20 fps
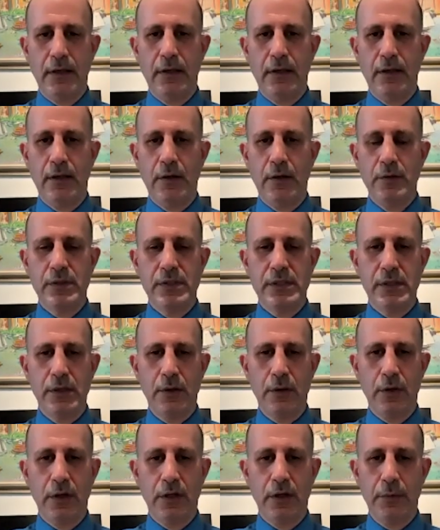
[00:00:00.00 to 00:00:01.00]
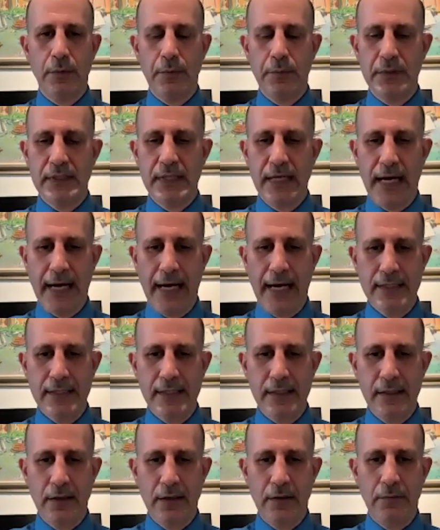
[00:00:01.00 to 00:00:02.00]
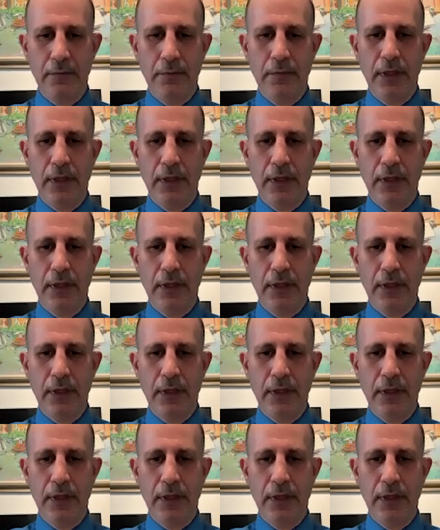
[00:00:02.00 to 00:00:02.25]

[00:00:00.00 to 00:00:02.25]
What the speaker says: low sodium and potassium.